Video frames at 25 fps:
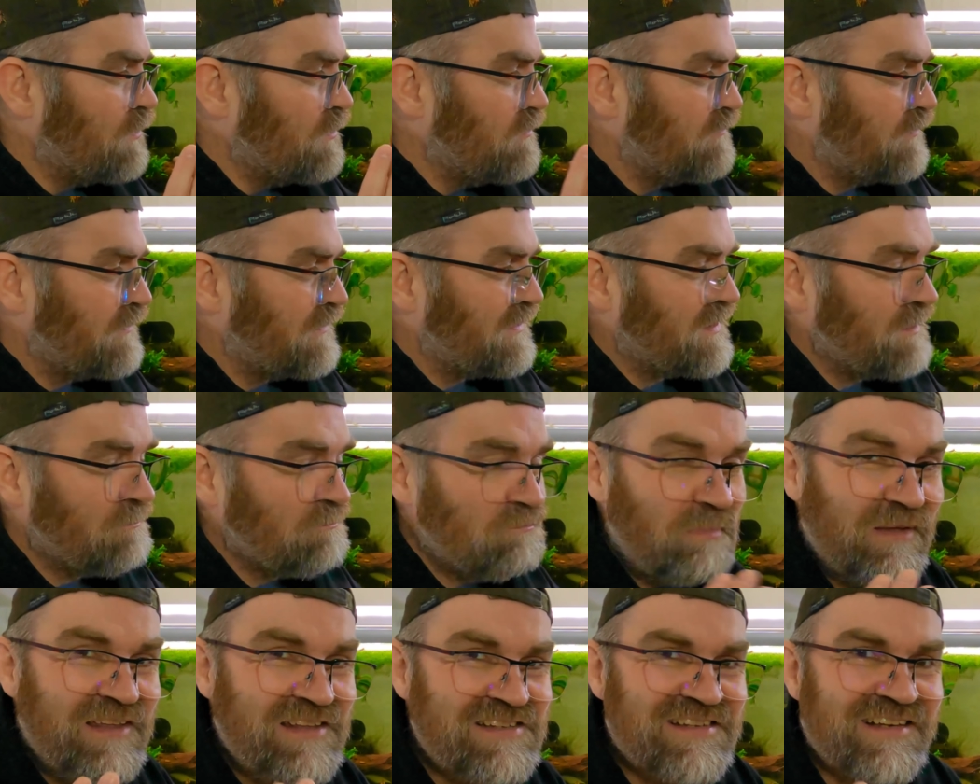over the
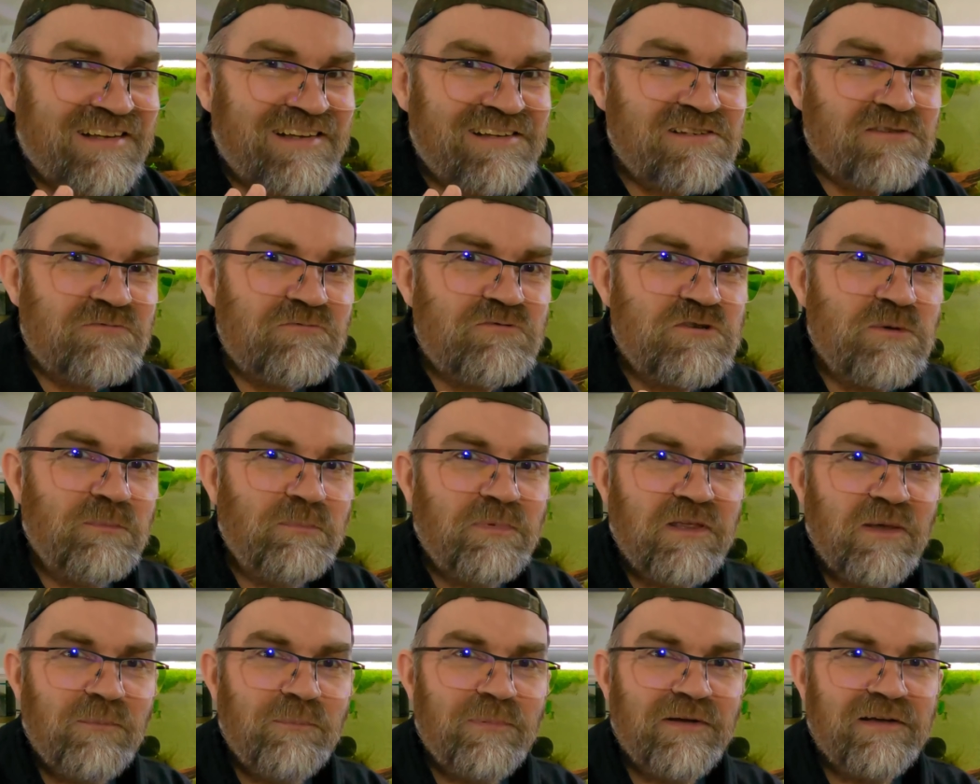basics of
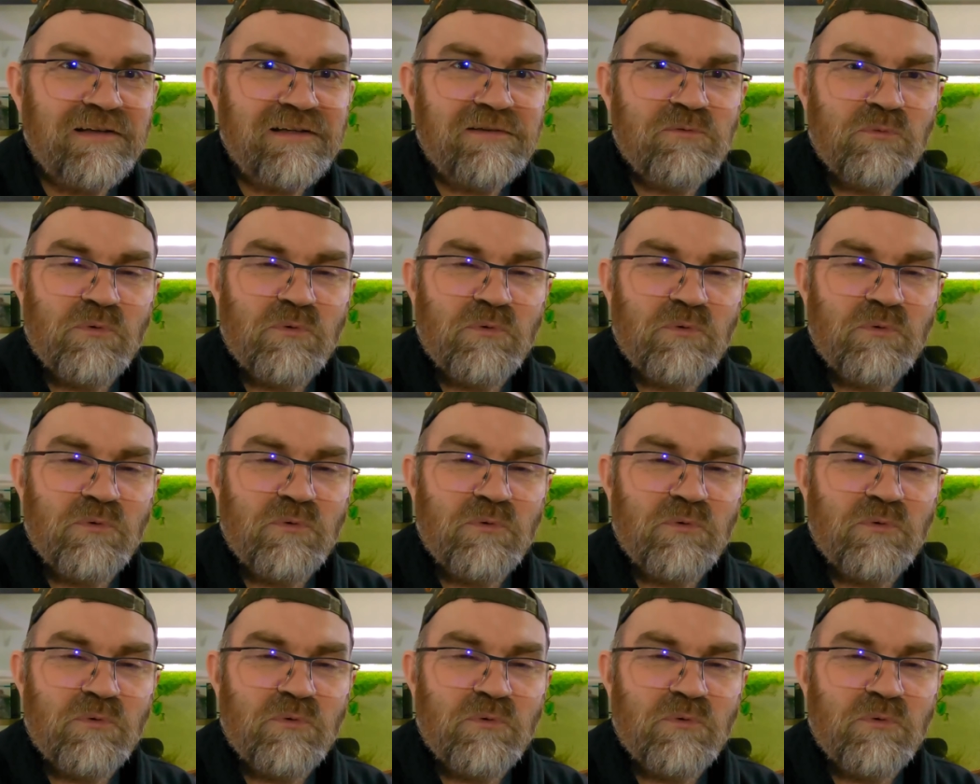shrimp keeping.